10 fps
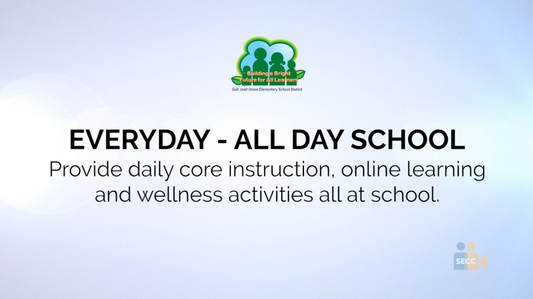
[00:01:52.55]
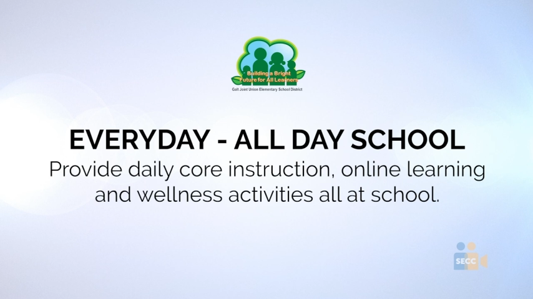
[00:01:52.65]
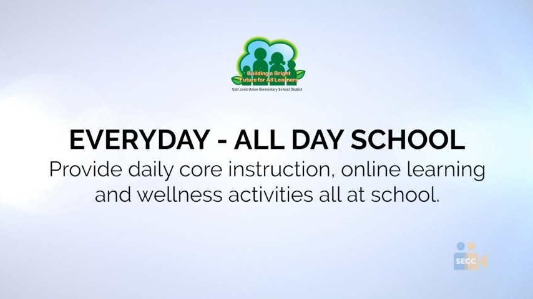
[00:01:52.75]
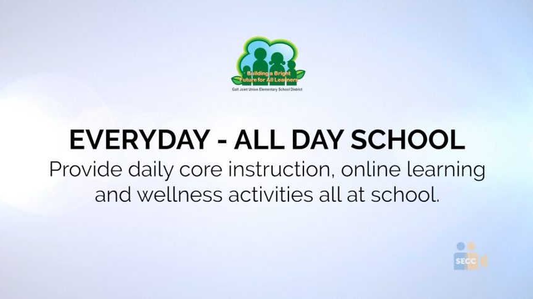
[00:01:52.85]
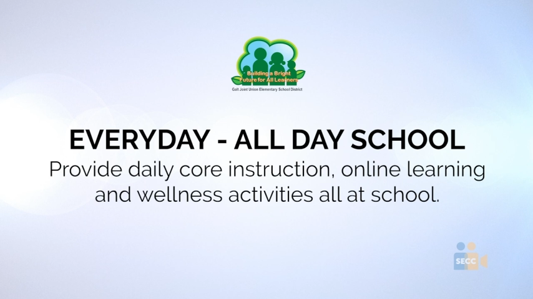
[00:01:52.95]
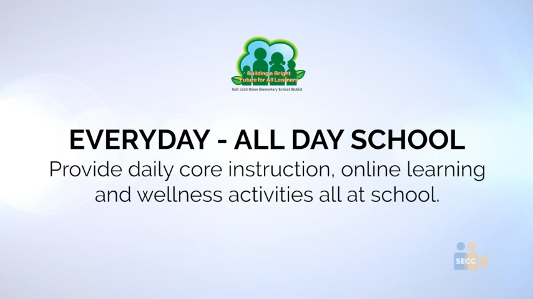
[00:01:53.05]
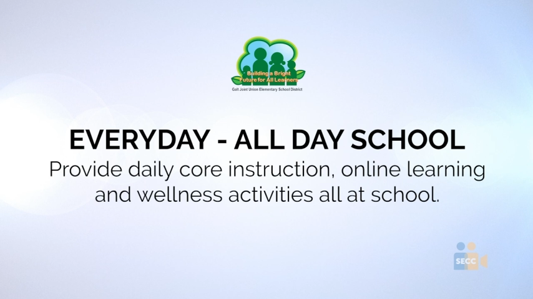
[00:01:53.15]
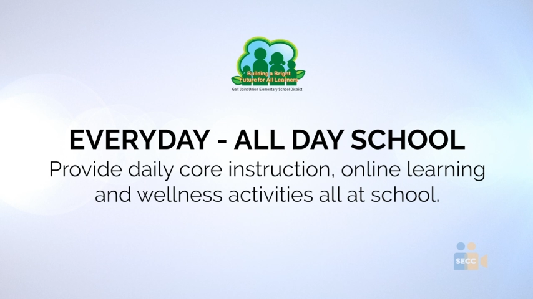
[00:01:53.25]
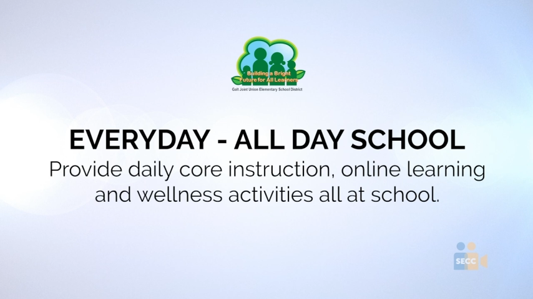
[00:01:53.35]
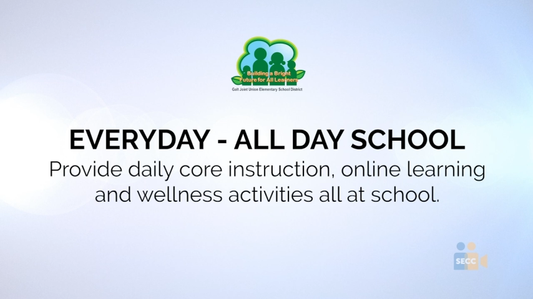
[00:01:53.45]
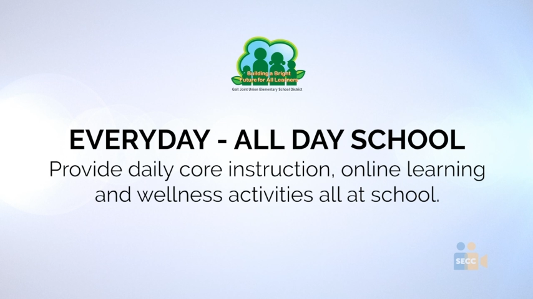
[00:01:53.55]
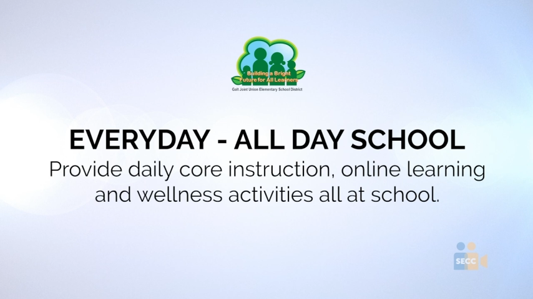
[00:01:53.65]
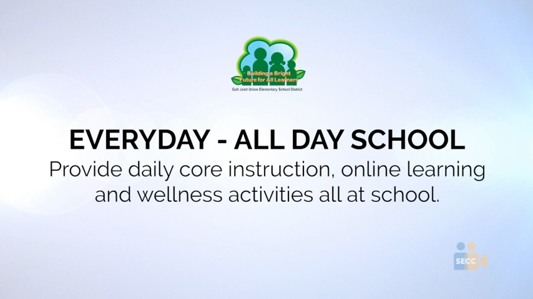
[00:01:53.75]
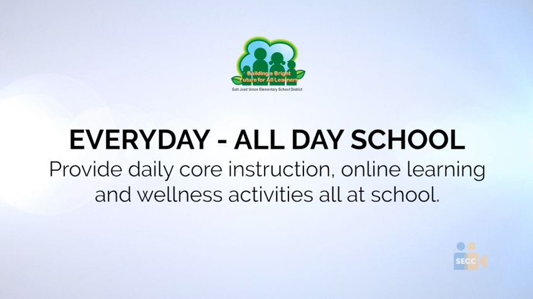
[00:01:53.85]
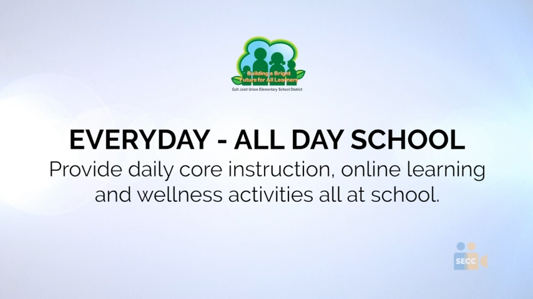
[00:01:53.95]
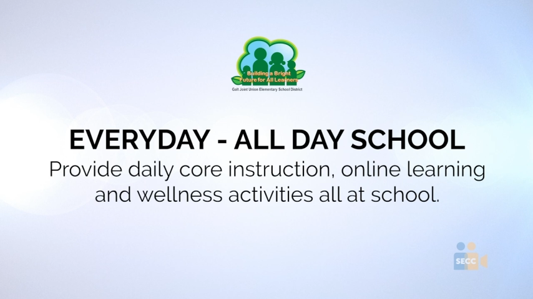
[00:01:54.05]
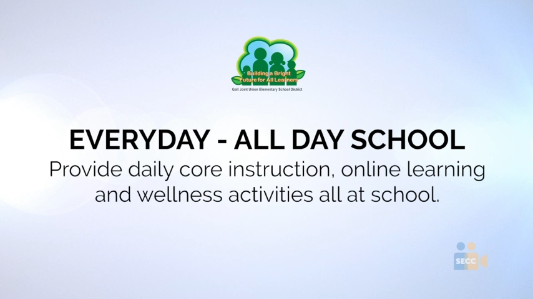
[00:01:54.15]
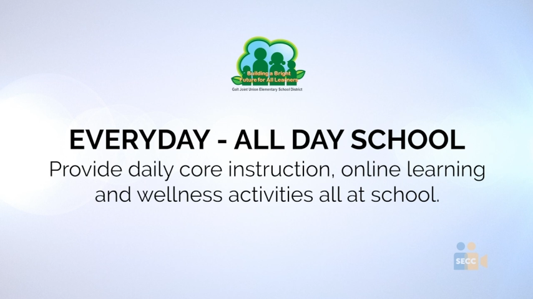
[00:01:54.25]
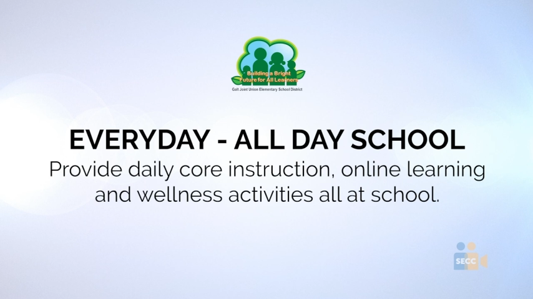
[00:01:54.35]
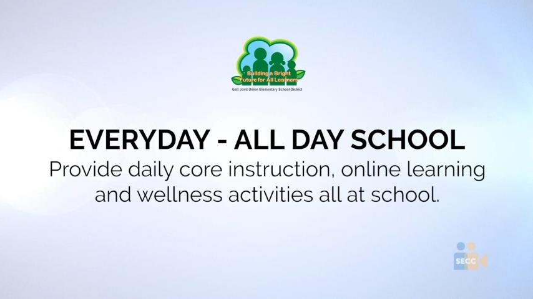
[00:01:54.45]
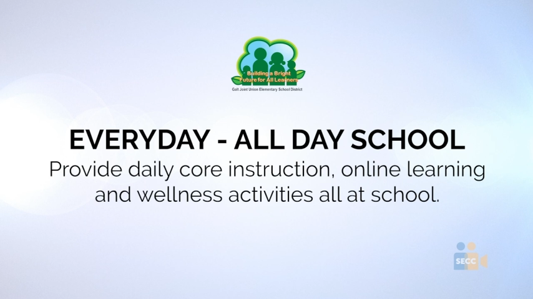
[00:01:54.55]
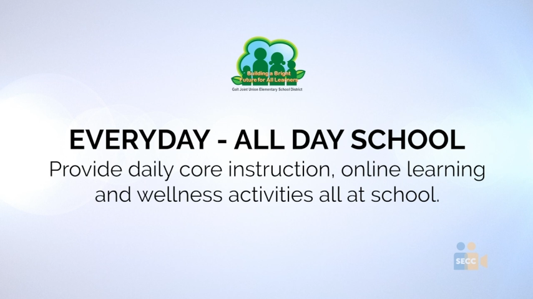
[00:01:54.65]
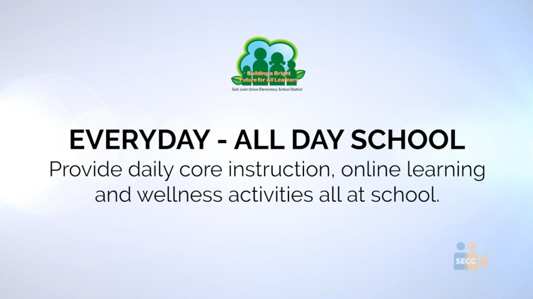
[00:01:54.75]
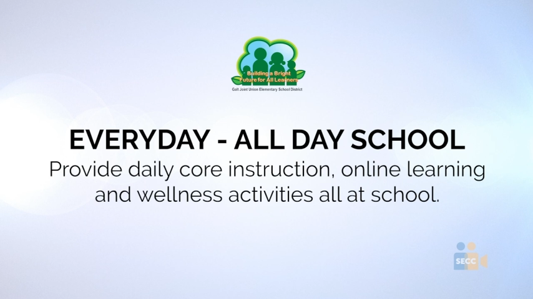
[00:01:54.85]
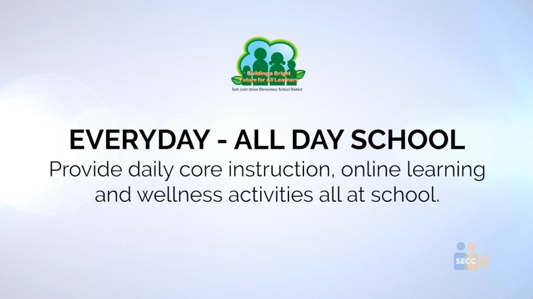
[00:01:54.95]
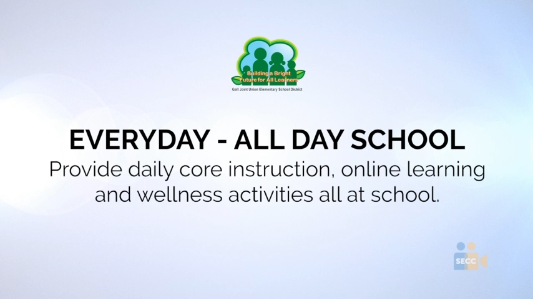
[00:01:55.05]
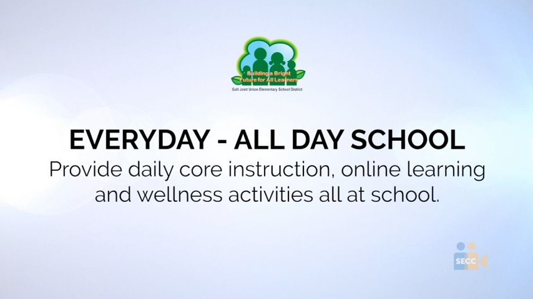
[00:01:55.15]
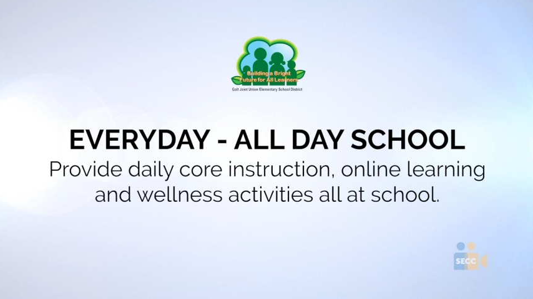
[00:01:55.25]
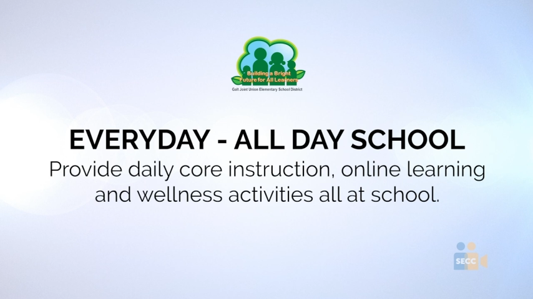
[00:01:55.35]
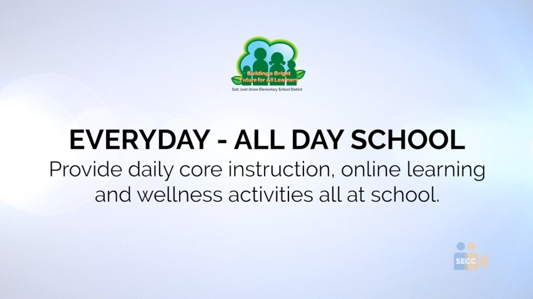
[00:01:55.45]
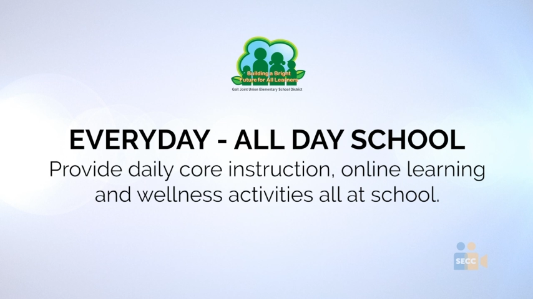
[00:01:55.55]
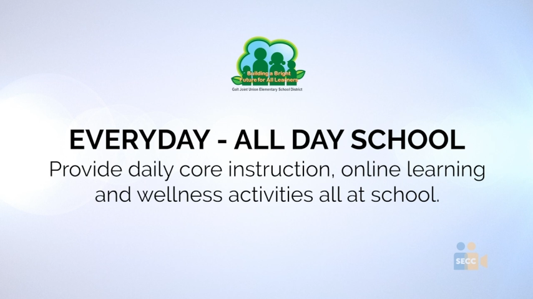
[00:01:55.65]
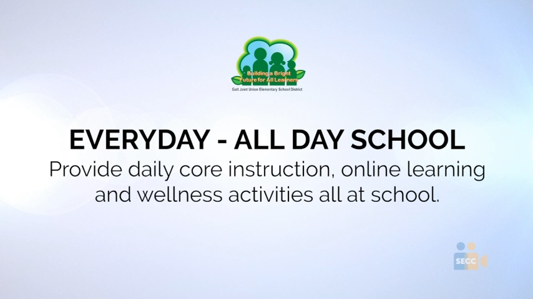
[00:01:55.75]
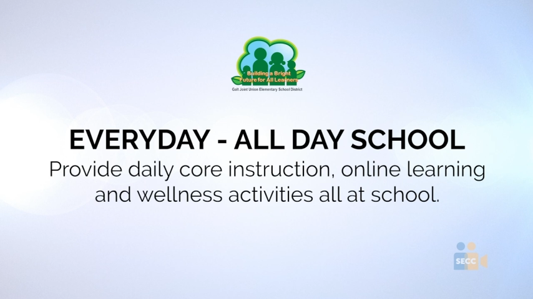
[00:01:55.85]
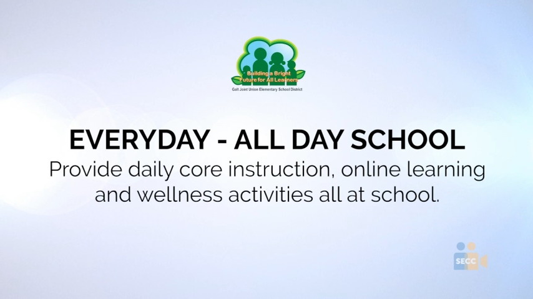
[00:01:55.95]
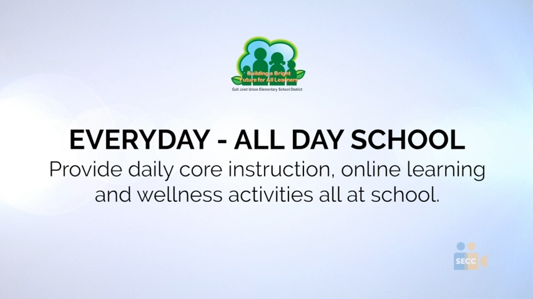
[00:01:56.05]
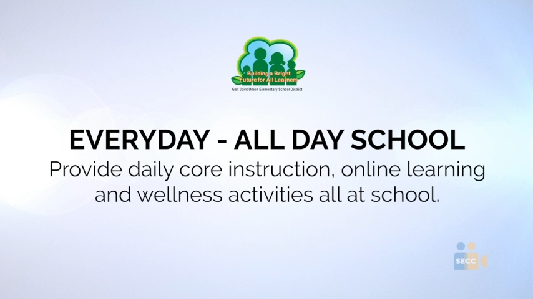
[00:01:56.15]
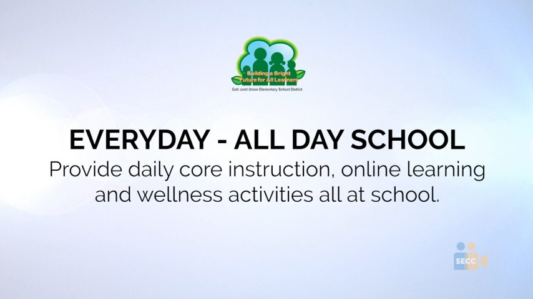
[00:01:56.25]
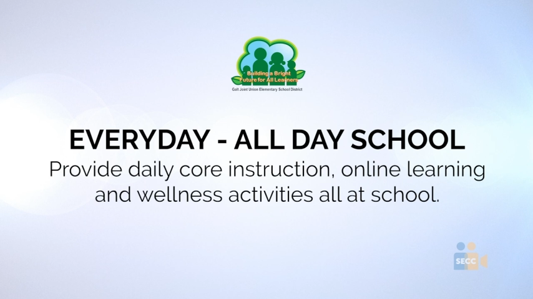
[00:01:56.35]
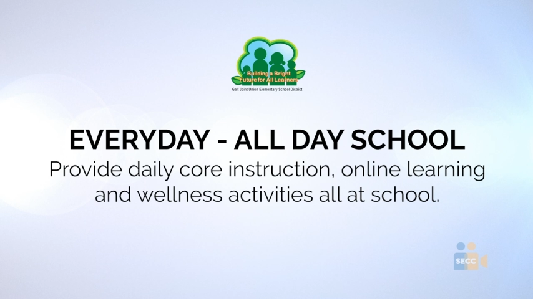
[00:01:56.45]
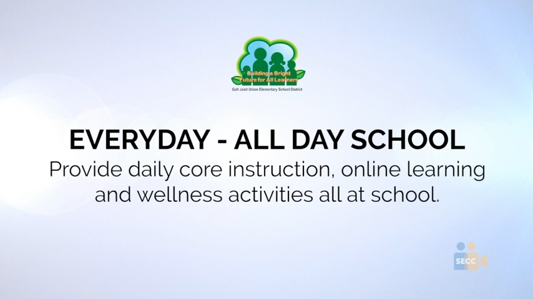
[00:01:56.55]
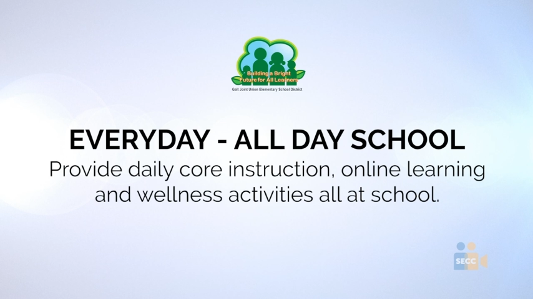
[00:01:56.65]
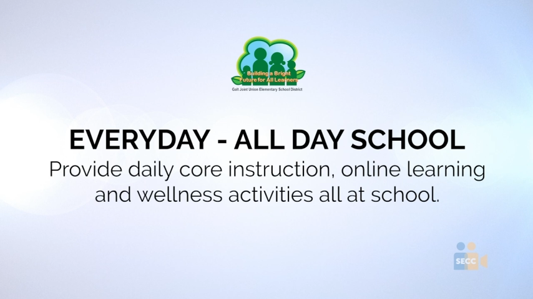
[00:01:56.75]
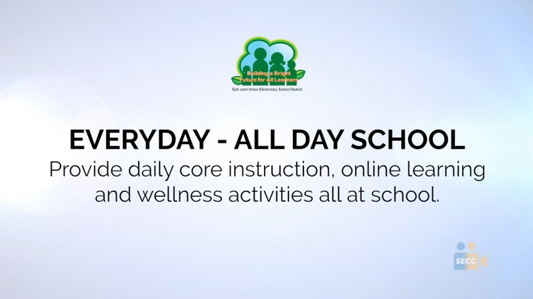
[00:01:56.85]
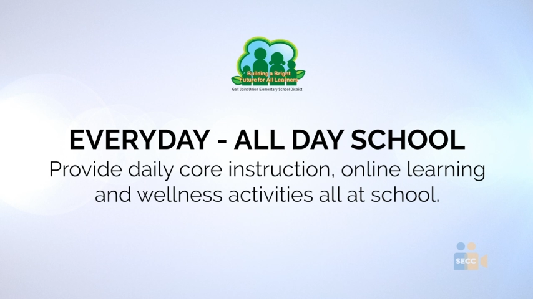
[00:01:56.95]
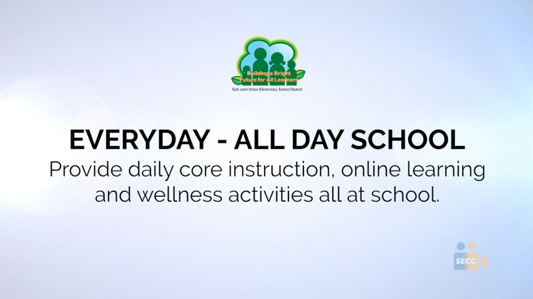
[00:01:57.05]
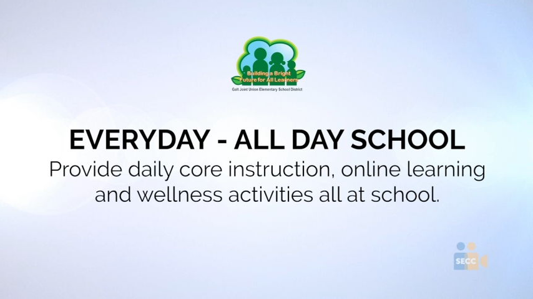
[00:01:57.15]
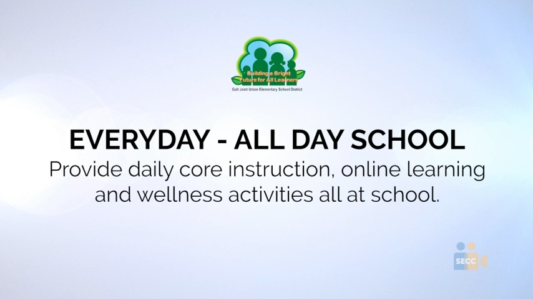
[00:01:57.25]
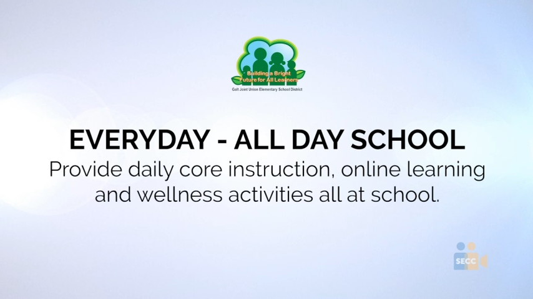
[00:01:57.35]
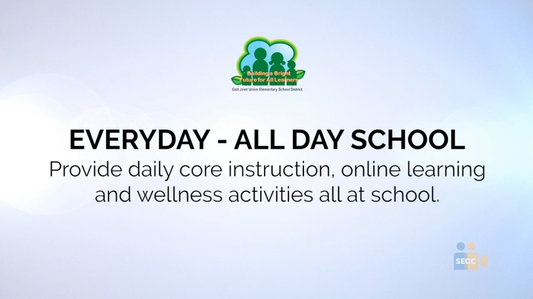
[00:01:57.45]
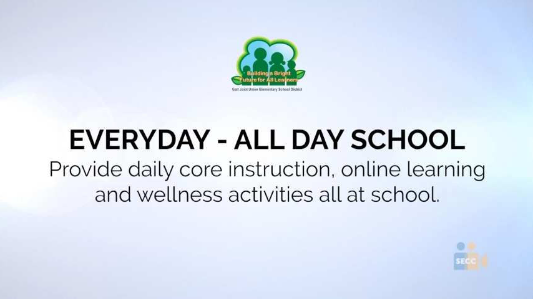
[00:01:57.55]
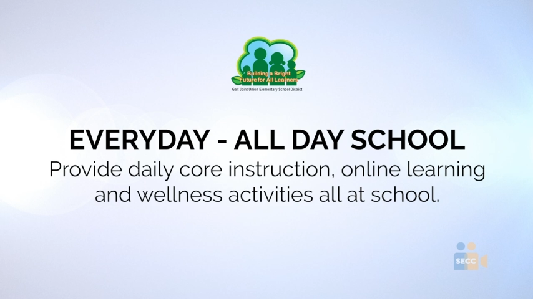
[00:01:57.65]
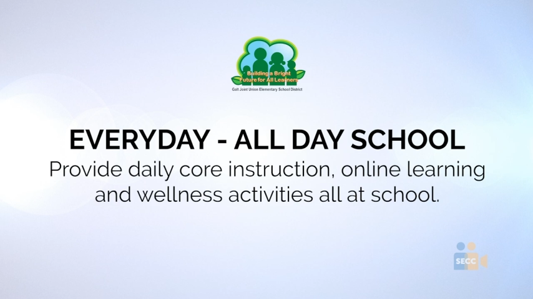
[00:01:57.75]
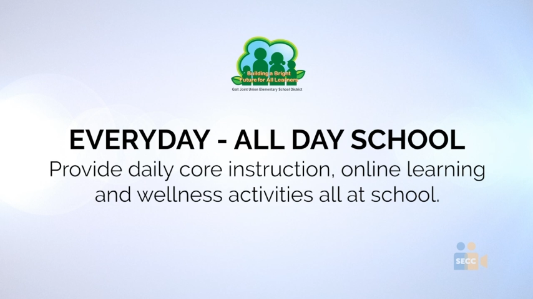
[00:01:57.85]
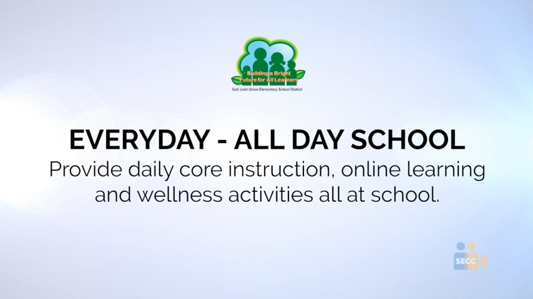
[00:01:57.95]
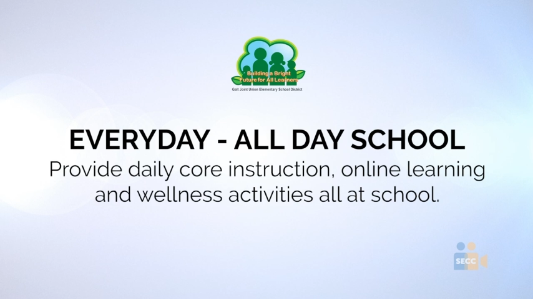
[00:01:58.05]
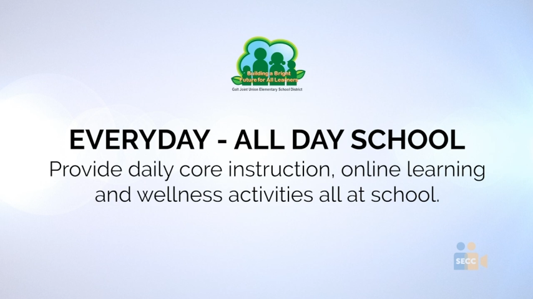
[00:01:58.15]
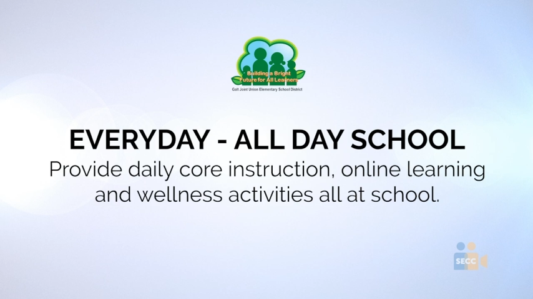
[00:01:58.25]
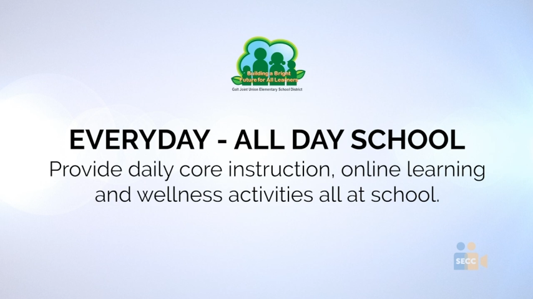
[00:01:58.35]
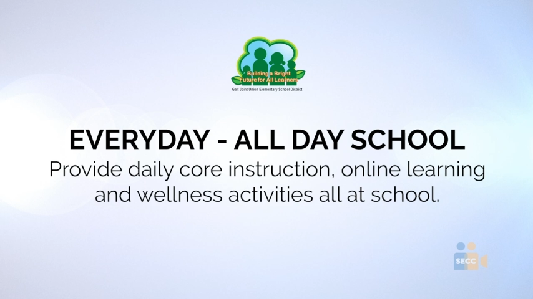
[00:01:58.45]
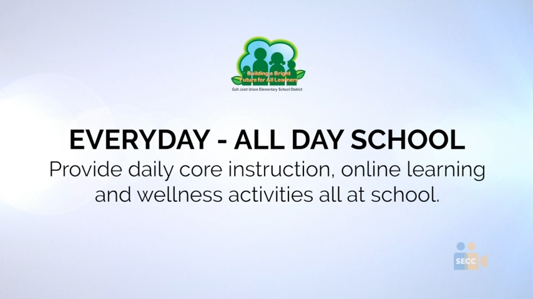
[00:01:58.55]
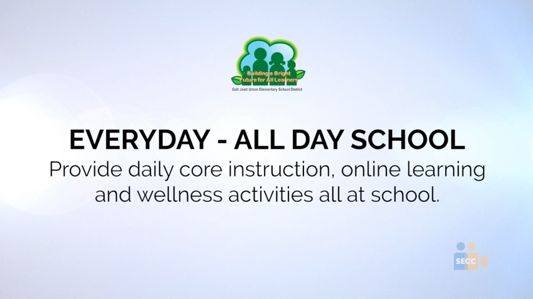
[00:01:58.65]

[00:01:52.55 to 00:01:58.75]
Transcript: No face is visible, so there are no lips to read.